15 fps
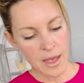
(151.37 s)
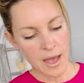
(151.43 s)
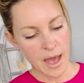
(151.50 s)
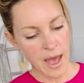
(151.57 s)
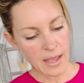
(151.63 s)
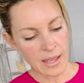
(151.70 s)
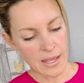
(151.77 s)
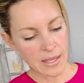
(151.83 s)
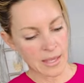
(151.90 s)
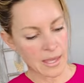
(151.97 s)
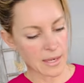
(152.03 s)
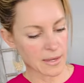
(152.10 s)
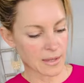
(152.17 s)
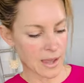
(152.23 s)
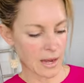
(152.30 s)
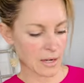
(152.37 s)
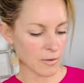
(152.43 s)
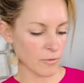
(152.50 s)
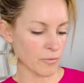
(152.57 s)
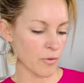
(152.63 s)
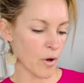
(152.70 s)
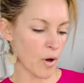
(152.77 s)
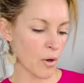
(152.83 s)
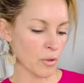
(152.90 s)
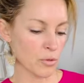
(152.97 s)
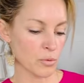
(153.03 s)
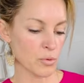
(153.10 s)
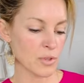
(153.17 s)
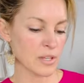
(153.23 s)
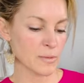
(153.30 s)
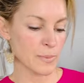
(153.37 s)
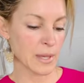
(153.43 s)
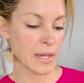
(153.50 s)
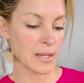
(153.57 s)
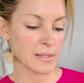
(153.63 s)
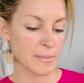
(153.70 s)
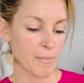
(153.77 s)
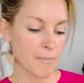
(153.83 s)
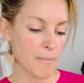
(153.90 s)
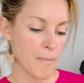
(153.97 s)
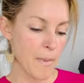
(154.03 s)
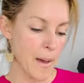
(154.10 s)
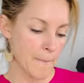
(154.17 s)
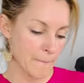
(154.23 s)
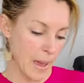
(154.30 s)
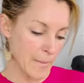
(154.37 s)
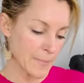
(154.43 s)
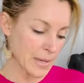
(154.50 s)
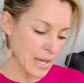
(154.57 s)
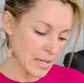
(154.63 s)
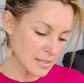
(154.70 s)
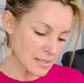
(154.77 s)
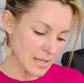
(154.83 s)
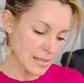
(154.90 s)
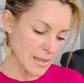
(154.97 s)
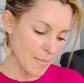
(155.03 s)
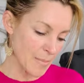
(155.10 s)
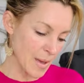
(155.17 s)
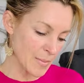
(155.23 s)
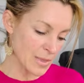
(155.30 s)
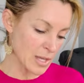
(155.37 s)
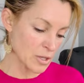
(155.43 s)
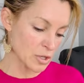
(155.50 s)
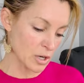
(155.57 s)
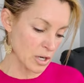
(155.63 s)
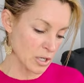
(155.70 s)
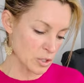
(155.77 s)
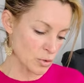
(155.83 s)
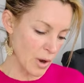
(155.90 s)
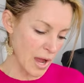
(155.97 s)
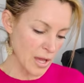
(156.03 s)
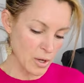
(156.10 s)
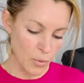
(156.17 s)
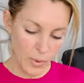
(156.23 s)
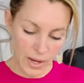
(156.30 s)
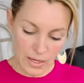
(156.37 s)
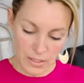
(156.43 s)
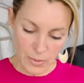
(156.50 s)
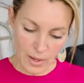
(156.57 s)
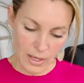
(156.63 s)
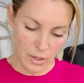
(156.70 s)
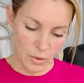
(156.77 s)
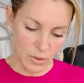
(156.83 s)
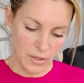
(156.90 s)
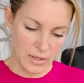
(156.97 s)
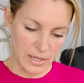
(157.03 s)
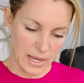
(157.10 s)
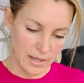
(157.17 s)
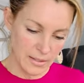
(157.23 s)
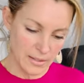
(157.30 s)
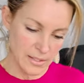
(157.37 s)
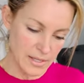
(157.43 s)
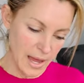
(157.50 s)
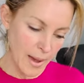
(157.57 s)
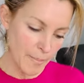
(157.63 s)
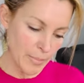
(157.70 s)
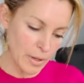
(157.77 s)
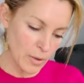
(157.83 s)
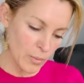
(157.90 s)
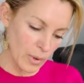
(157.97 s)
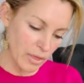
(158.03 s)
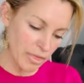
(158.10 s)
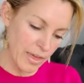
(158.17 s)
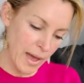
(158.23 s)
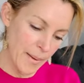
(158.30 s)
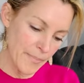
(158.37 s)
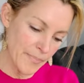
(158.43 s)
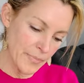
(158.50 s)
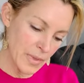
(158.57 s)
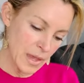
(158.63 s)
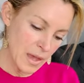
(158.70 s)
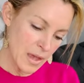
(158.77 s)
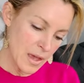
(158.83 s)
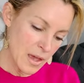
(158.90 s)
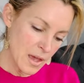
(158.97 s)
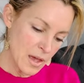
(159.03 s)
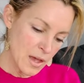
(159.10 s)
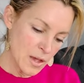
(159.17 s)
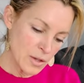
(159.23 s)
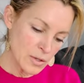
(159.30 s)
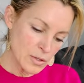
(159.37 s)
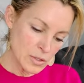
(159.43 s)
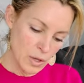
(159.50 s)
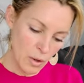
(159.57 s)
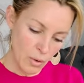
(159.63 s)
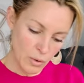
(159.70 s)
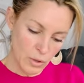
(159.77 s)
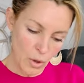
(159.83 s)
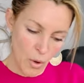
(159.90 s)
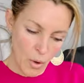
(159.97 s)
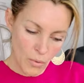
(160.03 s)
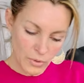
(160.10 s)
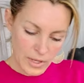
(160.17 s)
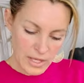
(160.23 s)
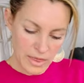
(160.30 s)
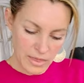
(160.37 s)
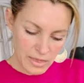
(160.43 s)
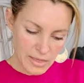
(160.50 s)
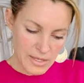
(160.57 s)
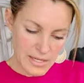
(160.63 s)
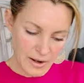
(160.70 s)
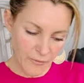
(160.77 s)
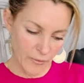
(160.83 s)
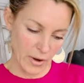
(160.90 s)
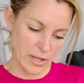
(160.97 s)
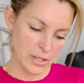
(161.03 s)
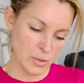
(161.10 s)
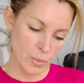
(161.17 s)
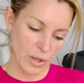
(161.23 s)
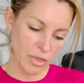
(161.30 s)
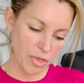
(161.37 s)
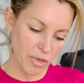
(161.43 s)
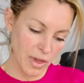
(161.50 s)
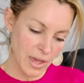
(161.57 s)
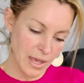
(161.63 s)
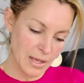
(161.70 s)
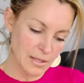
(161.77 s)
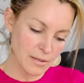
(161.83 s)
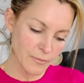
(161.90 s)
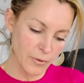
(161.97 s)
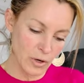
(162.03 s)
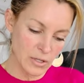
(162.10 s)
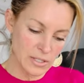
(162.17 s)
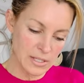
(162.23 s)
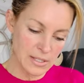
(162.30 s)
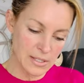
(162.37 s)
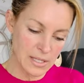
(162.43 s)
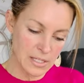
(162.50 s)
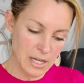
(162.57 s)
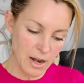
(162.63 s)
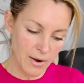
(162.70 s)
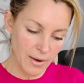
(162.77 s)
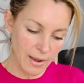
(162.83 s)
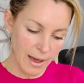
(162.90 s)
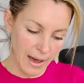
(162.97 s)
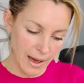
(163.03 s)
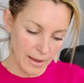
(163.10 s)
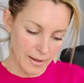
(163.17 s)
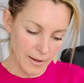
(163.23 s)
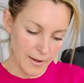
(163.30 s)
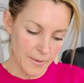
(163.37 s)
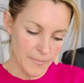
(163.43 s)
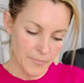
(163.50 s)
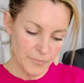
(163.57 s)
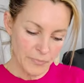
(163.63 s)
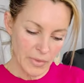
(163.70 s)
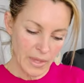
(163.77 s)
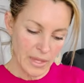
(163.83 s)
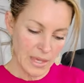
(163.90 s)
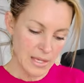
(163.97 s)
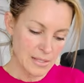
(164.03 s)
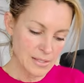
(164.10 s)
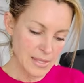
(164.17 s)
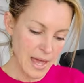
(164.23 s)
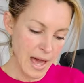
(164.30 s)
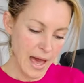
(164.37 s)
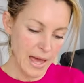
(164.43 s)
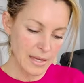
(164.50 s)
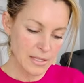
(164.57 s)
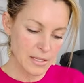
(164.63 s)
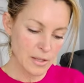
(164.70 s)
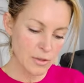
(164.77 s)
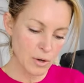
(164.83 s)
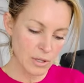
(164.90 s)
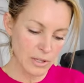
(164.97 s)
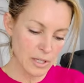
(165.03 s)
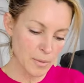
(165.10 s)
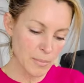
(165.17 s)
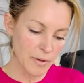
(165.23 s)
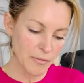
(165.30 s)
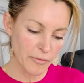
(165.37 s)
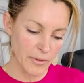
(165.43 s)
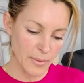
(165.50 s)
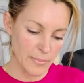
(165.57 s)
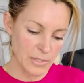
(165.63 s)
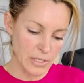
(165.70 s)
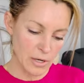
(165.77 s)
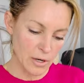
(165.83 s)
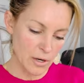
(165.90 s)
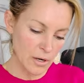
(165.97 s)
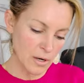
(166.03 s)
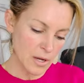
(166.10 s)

I can get kind of all through this because I'm guessing that maybe these are gonna dry quick so I can go to the next step with them. So the only difference with these versus the terracotta is that they're a little bit flimsier.